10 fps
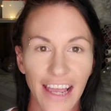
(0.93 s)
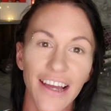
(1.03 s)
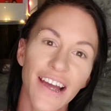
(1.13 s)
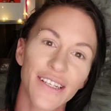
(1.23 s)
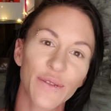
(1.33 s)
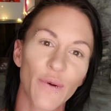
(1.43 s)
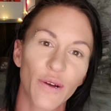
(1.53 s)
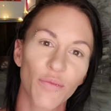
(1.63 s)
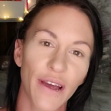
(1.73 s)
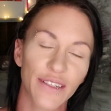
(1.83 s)
Hey guys,
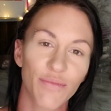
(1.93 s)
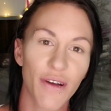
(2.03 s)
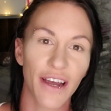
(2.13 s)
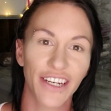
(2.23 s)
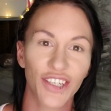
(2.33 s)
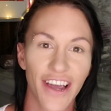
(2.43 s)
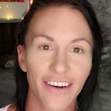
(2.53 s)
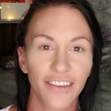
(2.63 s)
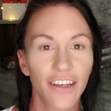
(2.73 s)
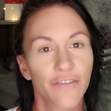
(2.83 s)
welcome back to my
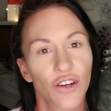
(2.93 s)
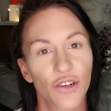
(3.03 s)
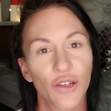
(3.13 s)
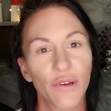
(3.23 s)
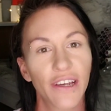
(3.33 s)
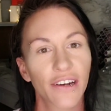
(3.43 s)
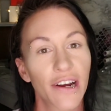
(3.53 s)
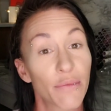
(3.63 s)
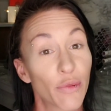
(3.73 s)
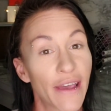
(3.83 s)
channel. If you're new
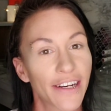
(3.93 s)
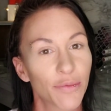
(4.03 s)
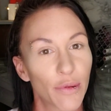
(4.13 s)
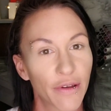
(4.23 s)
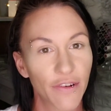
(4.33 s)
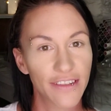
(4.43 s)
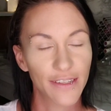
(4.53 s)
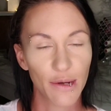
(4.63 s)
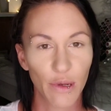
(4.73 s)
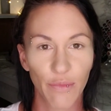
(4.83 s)
here, I'm Amanda, but my
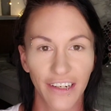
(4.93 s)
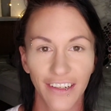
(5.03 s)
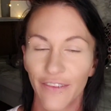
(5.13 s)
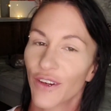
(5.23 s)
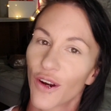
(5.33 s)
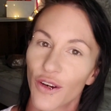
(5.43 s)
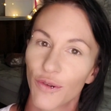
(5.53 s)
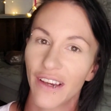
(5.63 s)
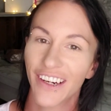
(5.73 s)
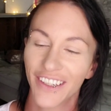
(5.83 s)
friends call me Min. If you're not
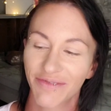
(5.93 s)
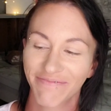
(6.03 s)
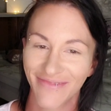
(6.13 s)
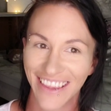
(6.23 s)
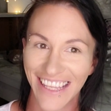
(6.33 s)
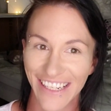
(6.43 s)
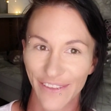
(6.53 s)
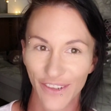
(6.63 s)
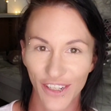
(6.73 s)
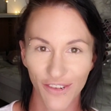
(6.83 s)
new here,
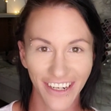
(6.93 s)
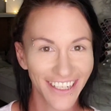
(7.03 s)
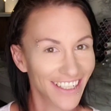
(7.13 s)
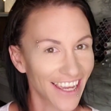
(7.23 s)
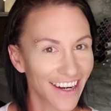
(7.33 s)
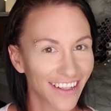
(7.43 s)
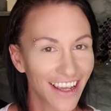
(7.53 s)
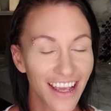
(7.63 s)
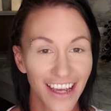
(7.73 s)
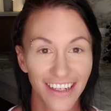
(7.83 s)
thanks for joining again.
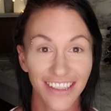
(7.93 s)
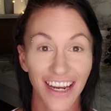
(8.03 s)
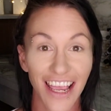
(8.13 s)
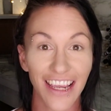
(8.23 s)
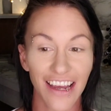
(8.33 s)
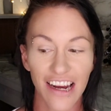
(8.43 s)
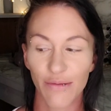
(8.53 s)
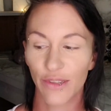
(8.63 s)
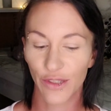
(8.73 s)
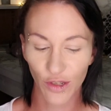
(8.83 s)
Today
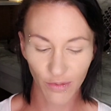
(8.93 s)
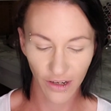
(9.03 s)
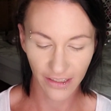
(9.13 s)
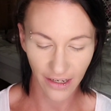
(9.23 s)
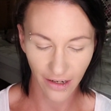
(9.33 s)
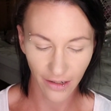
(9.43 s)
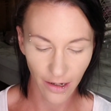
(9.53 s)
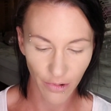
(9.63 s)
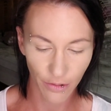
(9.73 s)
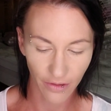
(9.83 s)
I'm super excited
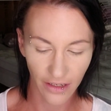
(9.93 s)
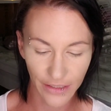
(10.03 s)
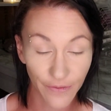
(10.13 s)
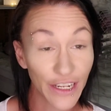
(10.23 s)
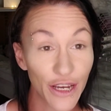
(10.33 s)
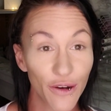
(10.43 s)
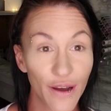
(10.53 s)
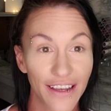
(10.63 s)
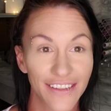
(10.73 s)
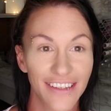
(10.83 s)
about this video
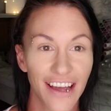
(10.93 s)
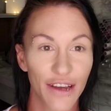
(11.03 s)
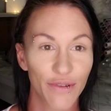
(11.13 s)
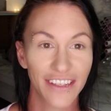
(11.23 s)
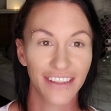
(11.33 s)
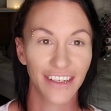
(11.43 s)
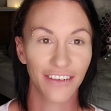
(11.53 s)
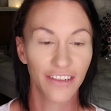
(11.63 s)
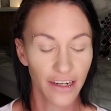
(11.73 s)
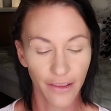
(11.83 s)
as I
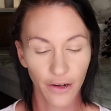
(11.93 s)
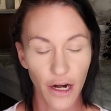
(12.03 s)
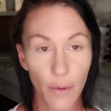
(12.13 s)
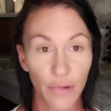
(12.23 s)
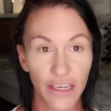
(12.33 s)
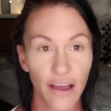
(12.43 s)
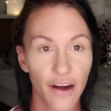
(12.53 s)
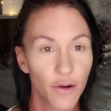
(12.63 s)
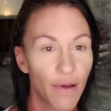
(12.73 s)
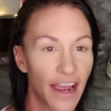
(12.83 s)
received another
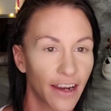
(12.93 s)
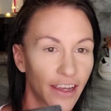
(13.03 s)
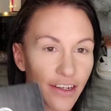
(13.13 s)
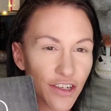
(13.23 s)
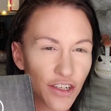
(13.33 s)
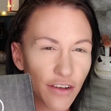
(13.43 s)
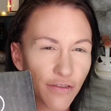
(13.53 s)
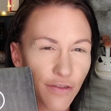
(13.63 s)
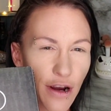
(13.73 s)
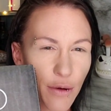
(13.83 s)
PR package
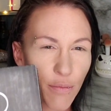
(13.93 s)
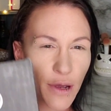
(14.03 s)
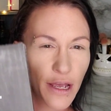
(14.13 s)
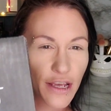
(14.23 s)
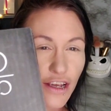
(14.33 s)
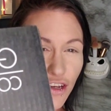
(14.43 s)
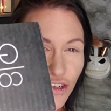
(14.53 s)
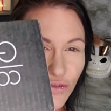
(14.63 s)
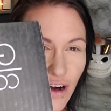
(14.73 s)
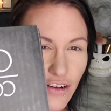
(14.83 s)
from
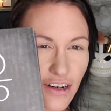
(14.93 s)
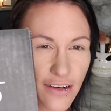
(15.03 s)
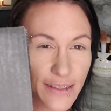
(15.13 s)
Gerard